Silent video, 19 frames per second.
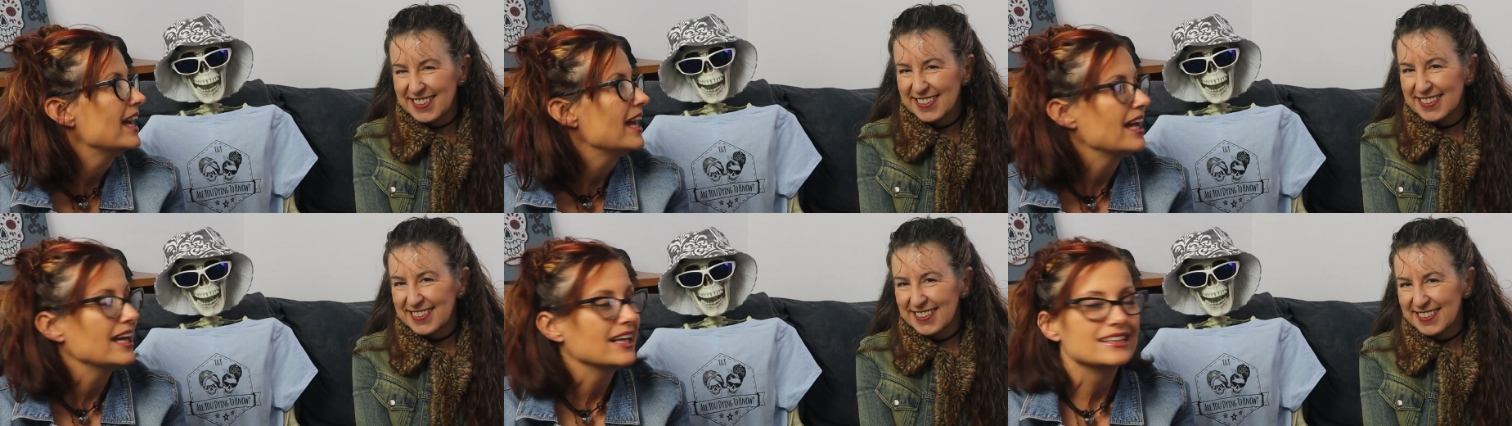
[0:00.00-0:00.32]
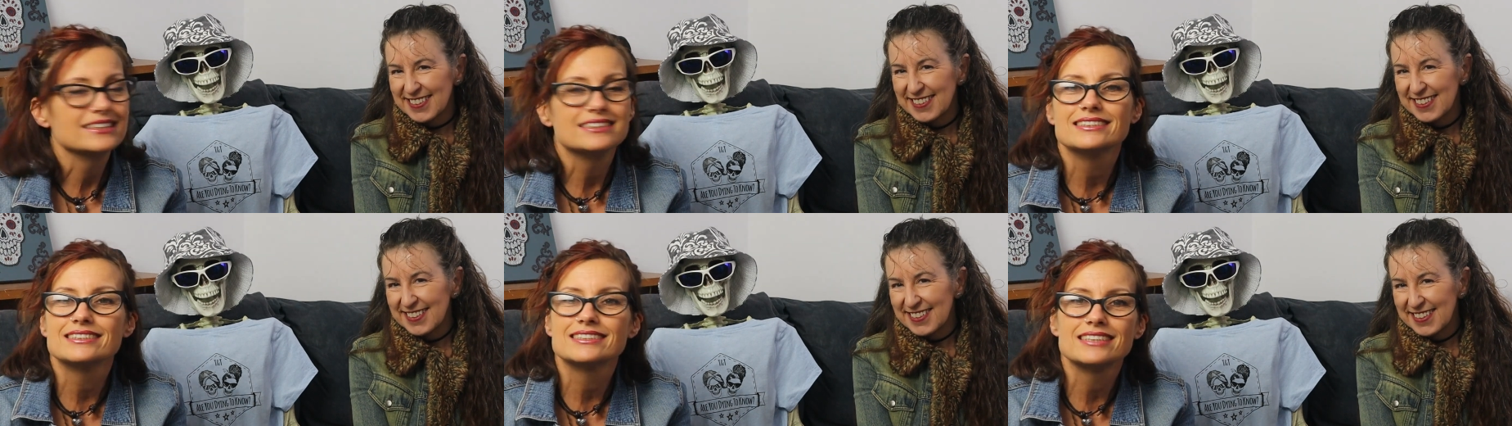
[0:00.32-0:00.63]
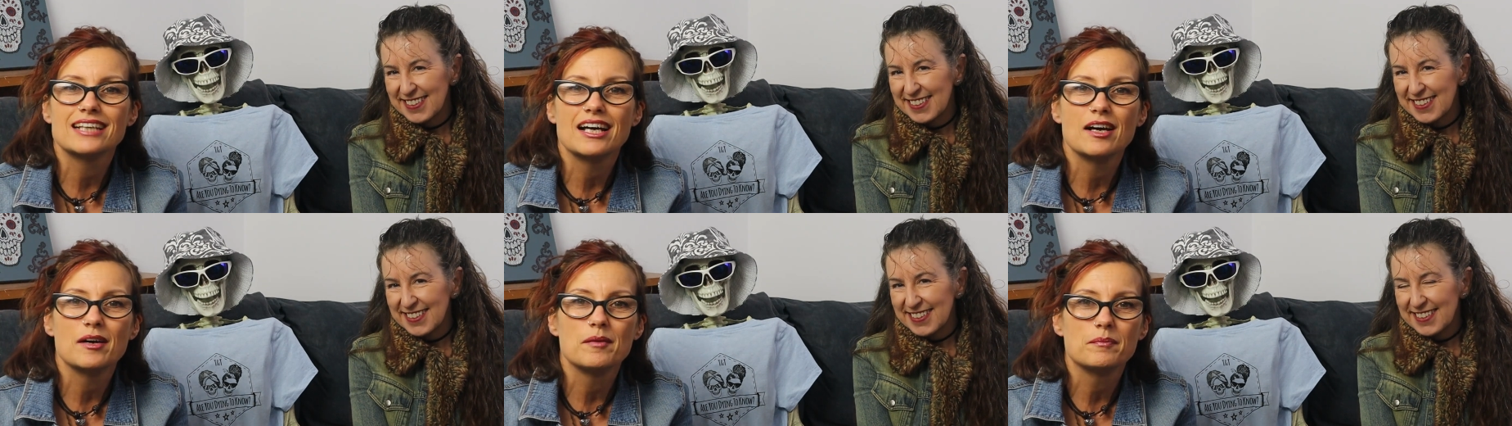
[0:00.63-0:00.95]
Speaker 1: And
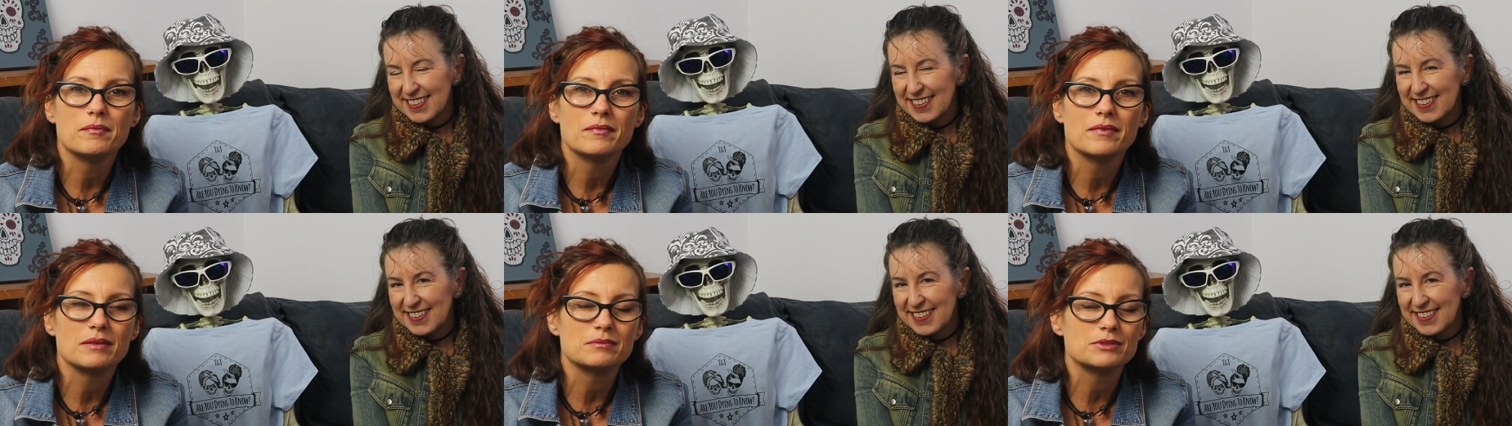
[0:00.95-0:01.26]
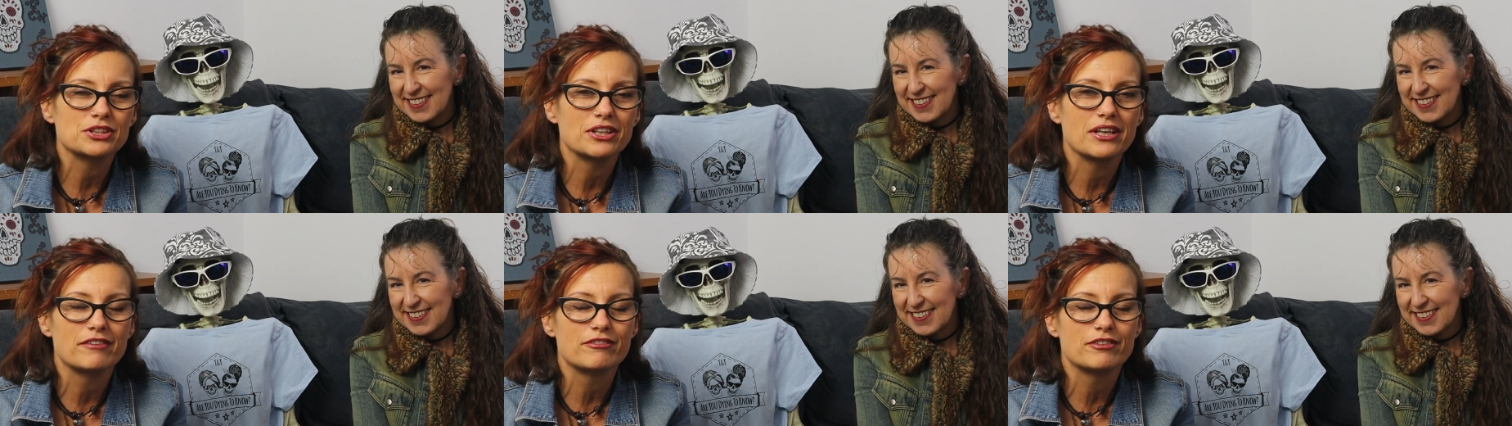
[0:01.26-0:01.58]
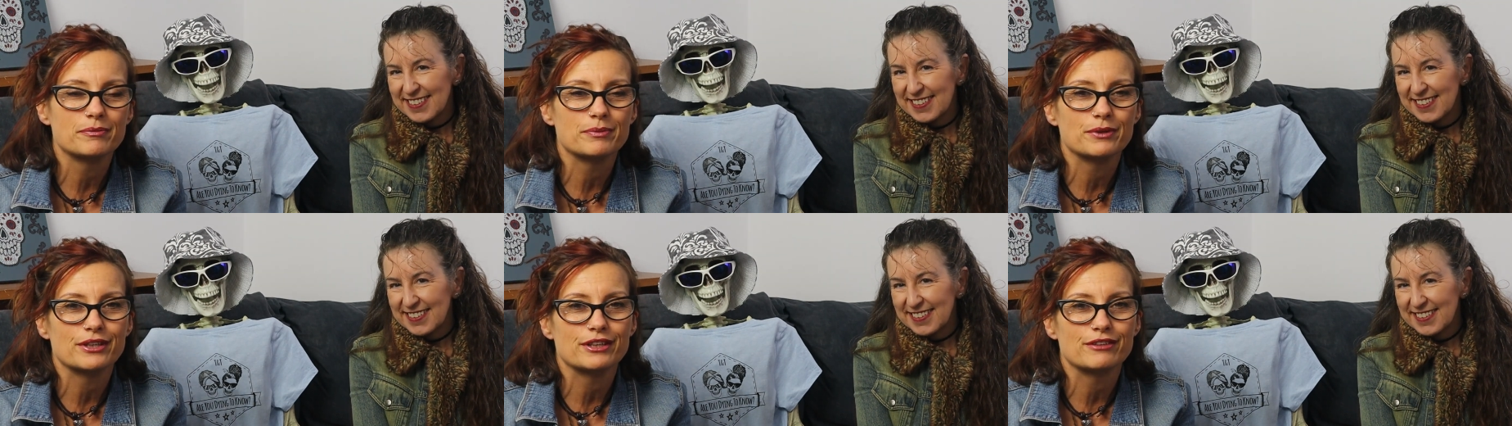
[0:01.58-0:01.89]
um, I'm sure
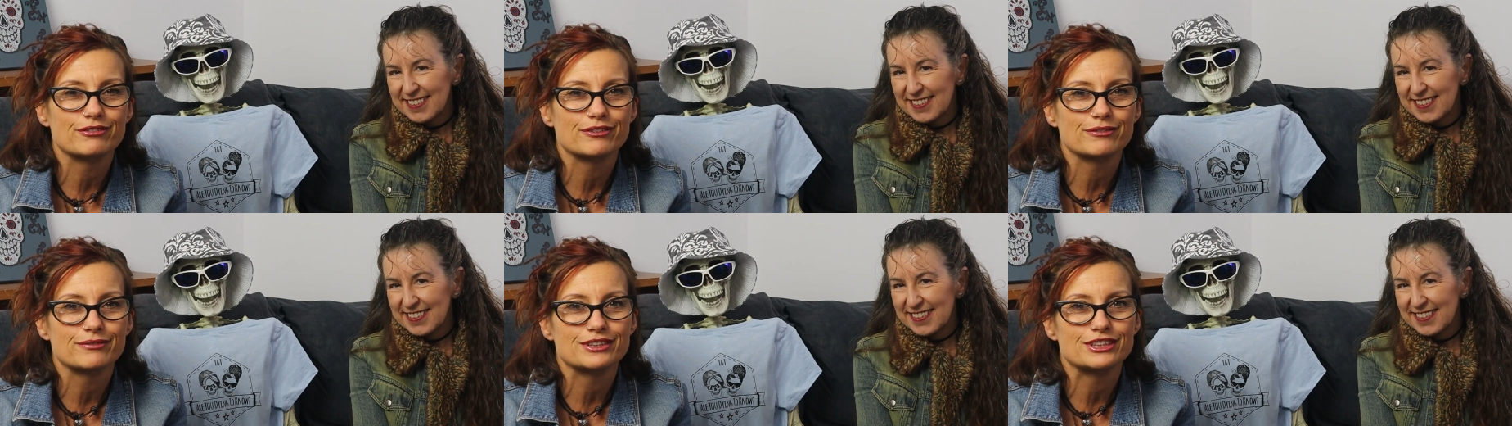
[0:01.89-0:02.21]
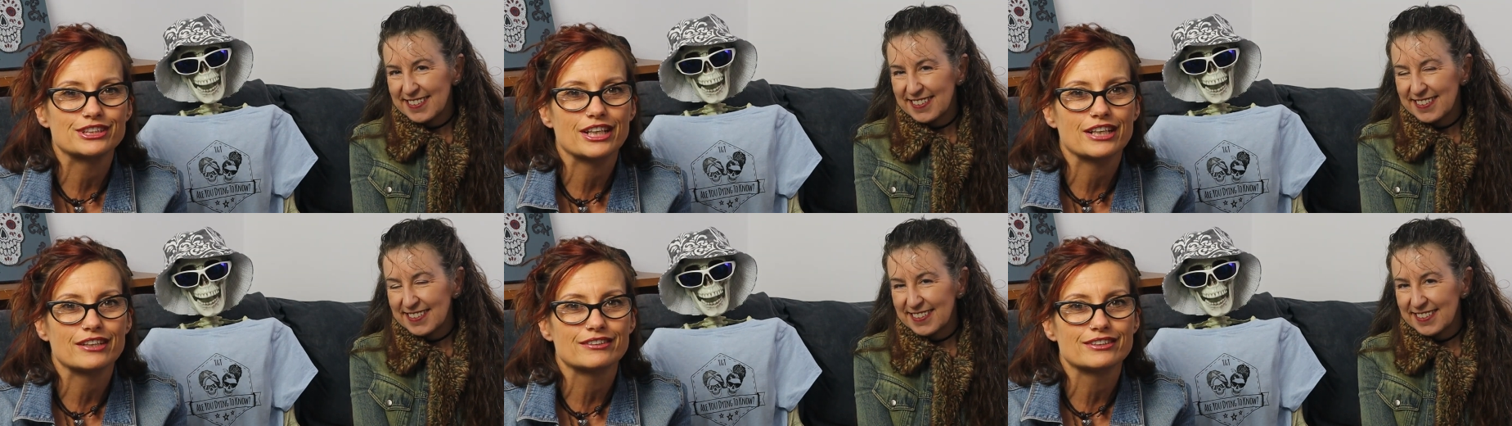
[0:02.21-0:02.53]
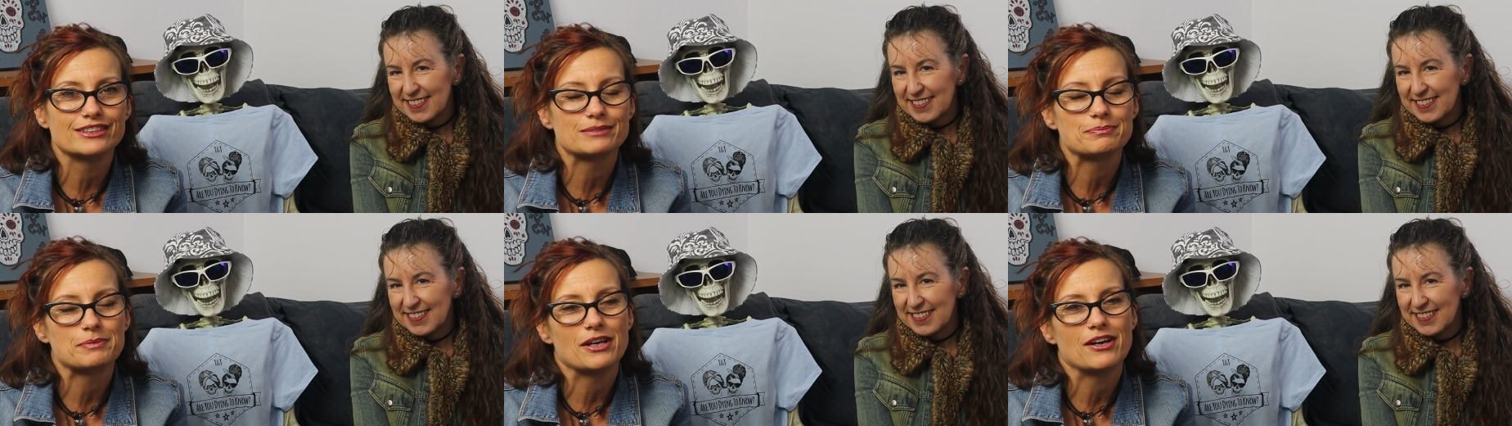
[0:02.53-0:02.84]
everybody from the channel
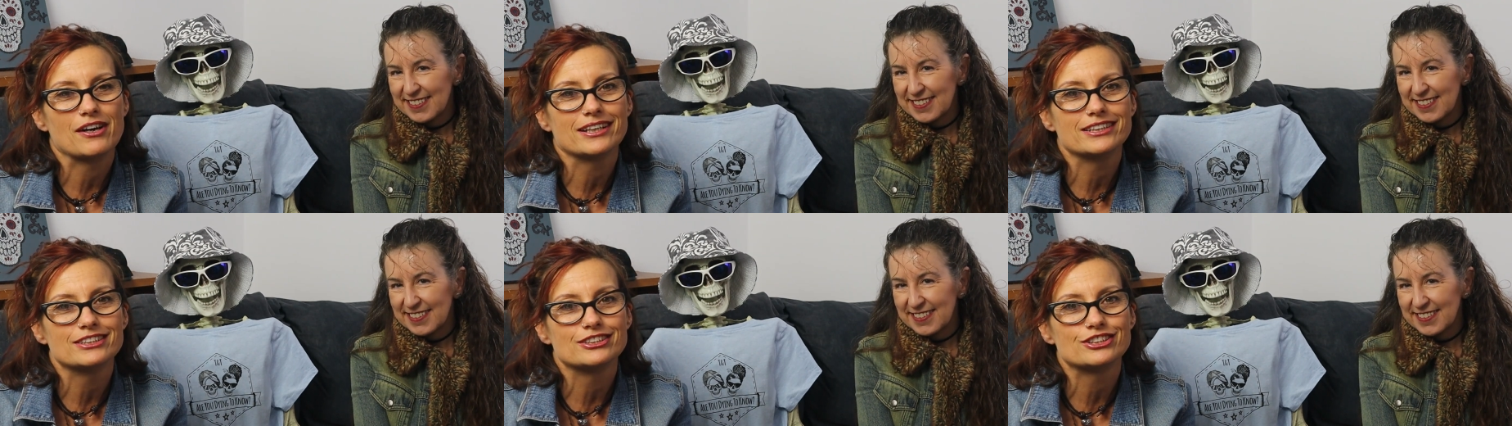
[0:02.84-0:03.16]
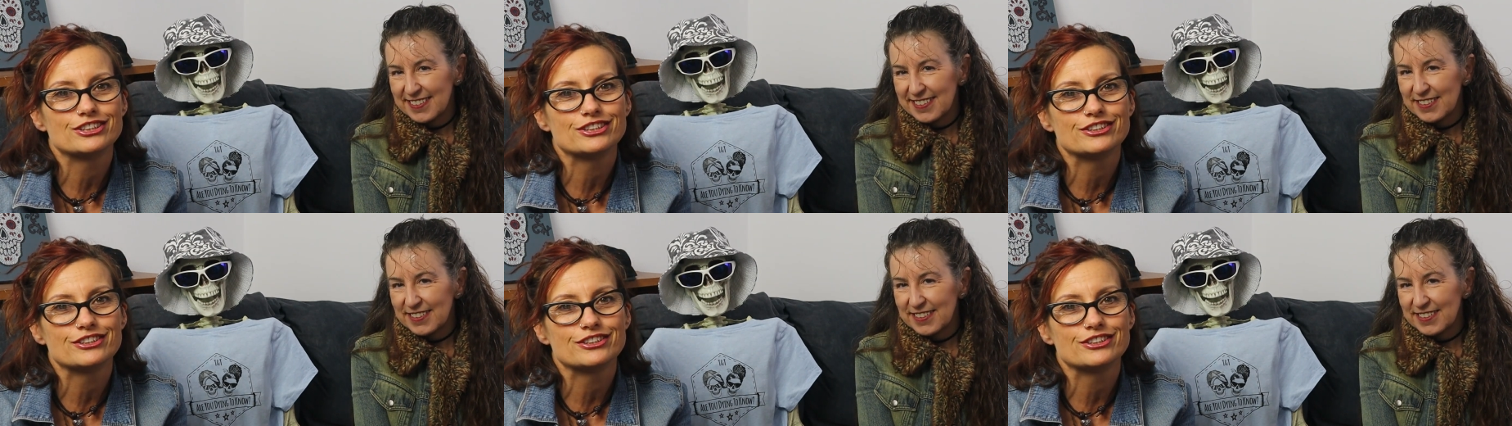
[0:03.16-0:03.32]
is behind